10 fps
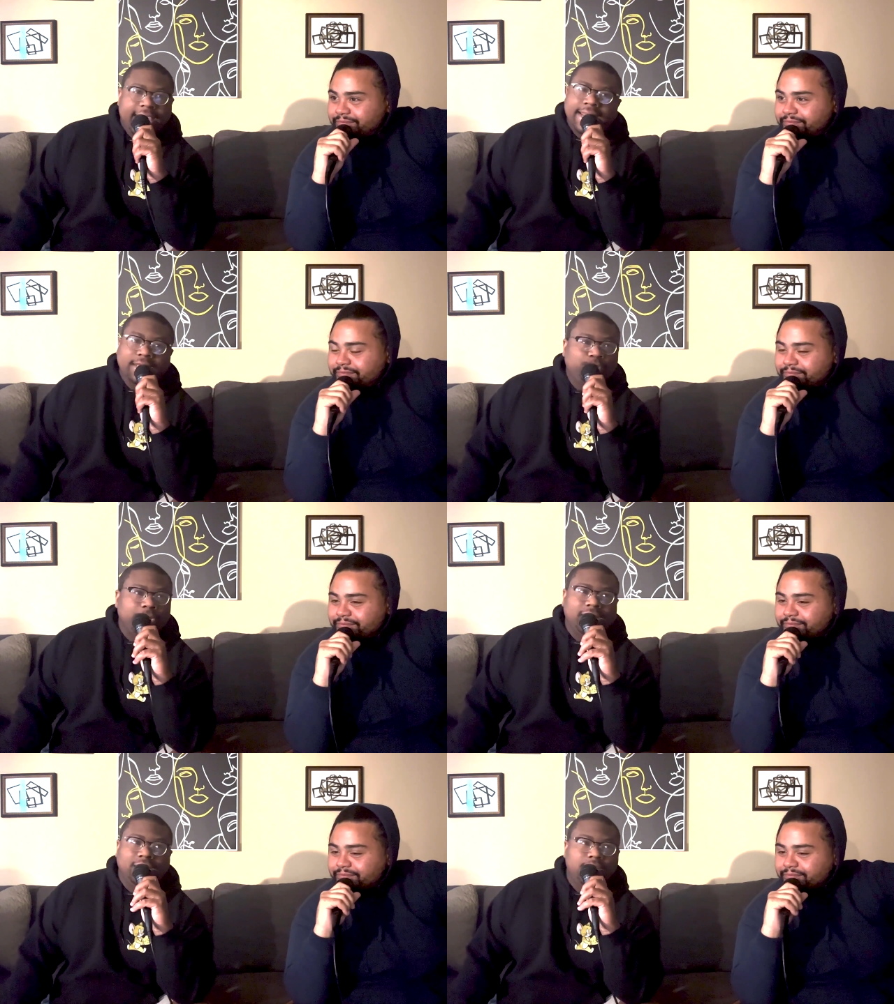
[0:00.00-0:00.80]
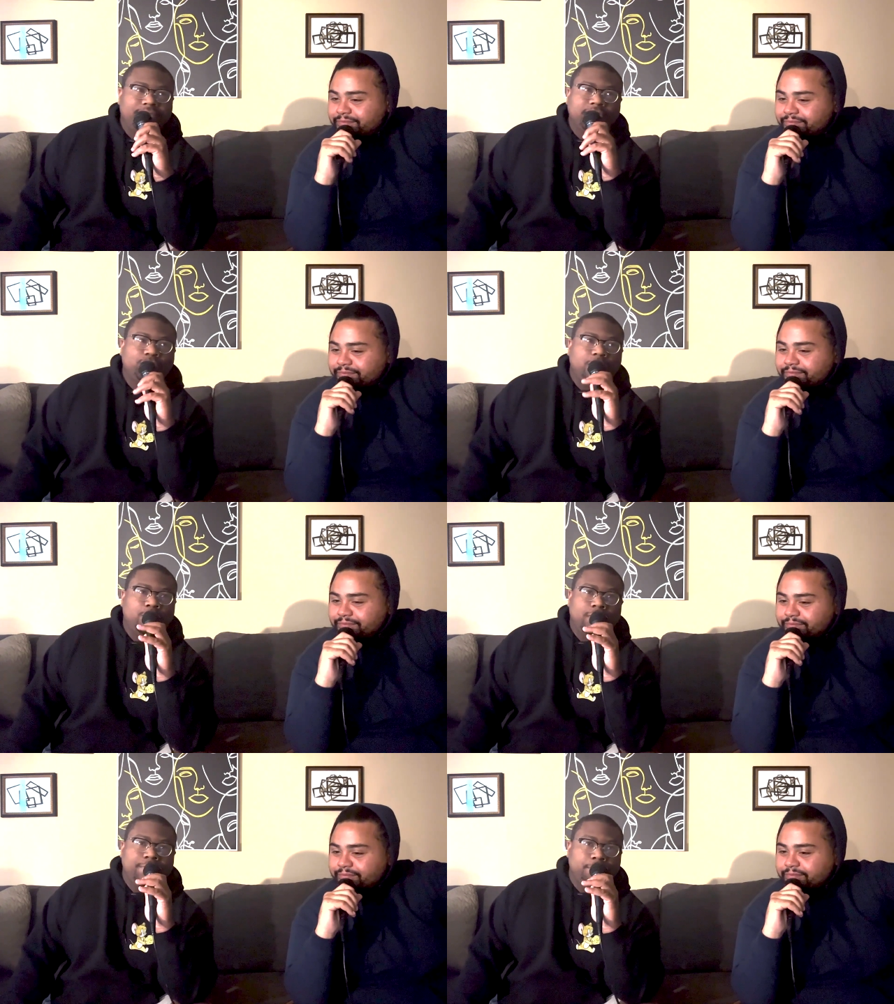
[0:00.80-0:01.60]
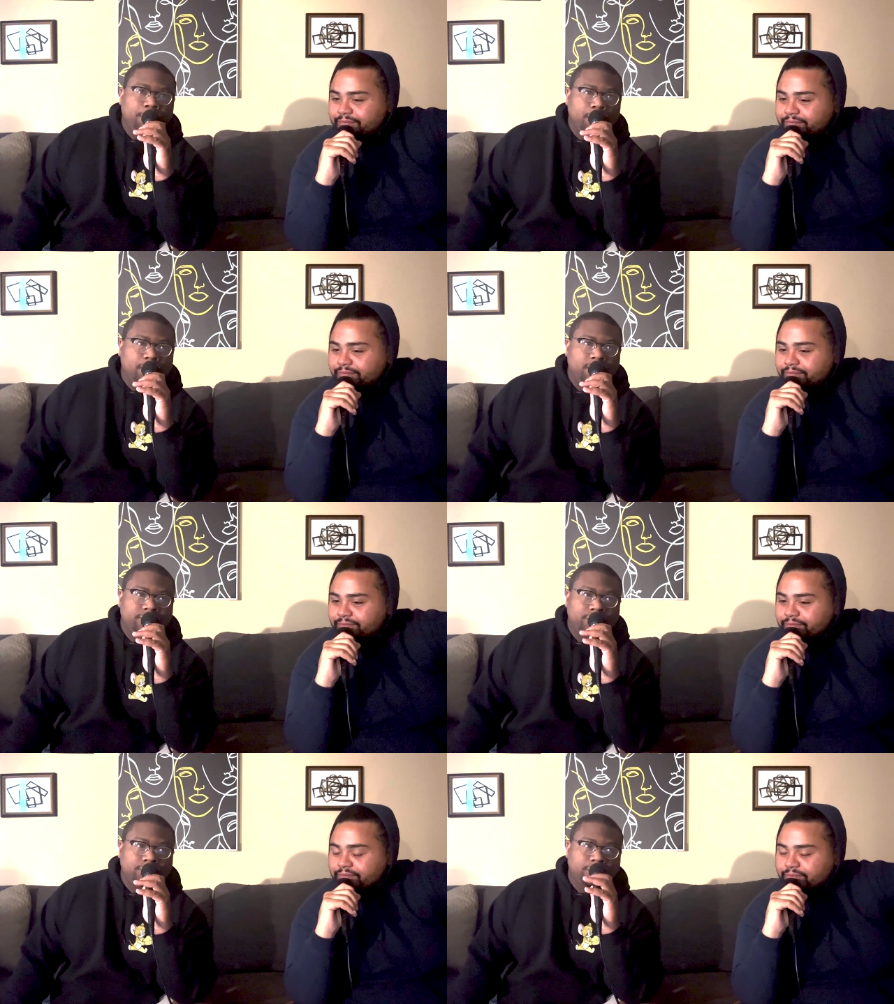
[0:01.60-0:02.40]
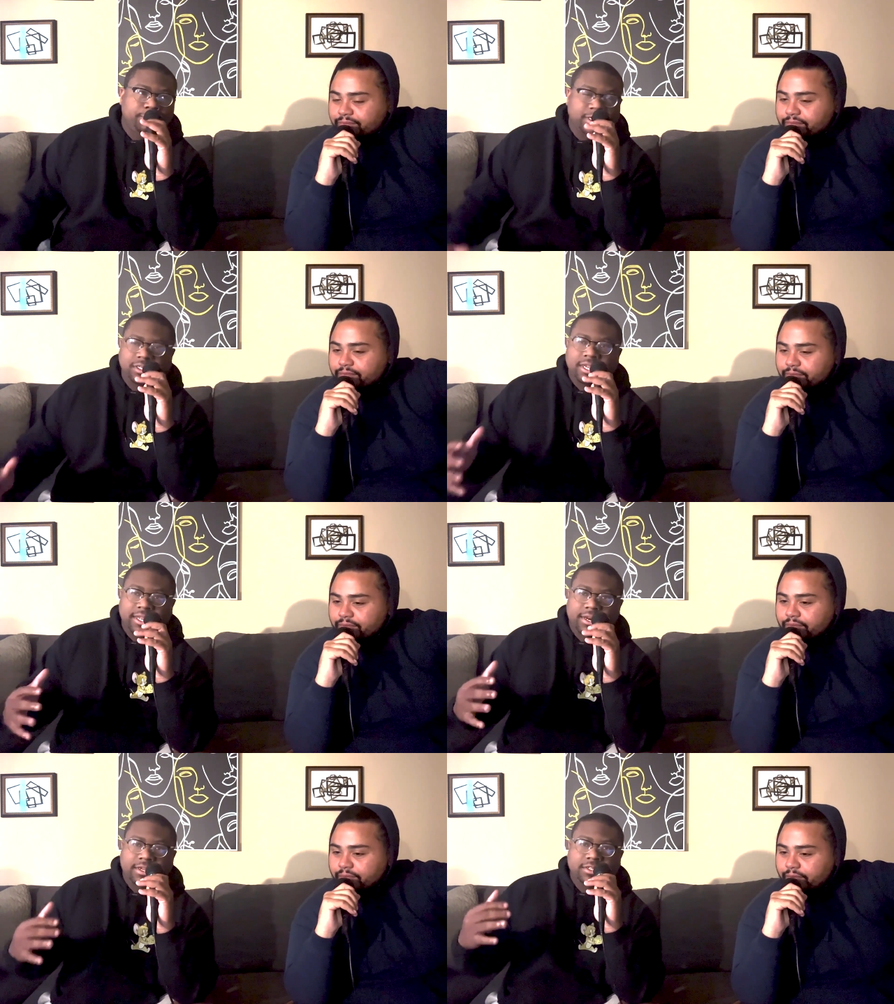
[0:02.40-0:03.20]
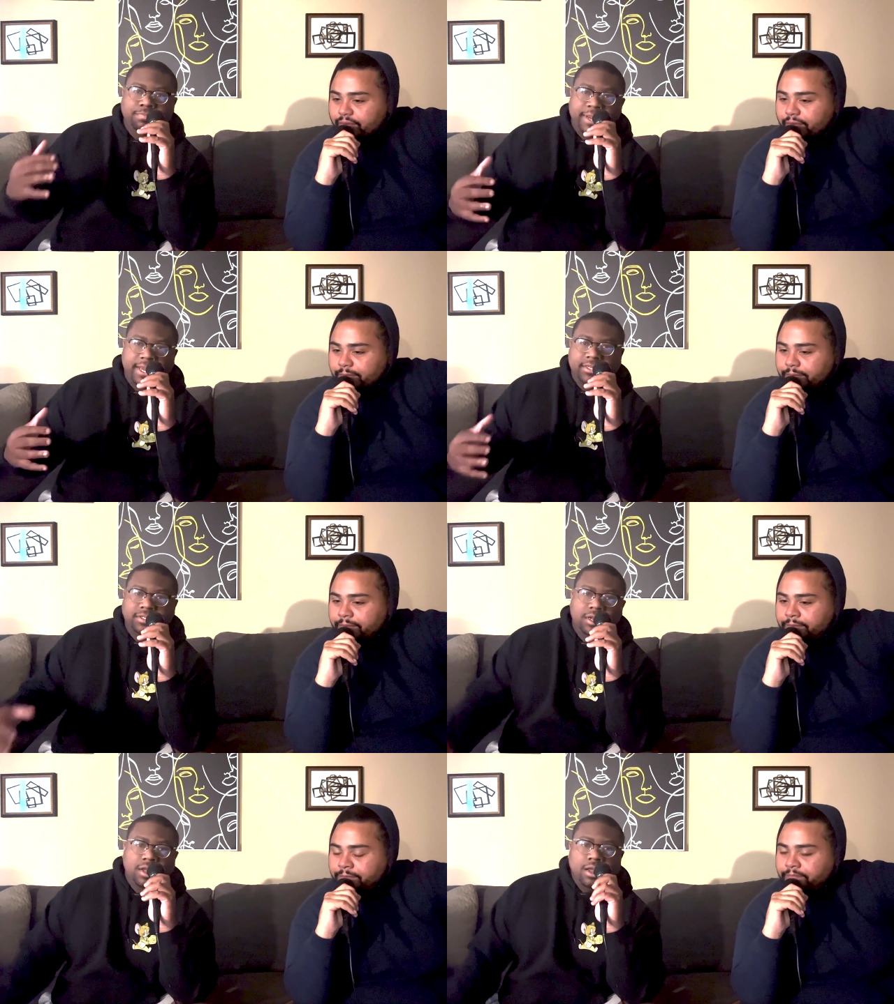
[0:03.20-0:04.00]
Speaker 1: and that's what I love. That's what I want to be a part of too, especially like in this space space.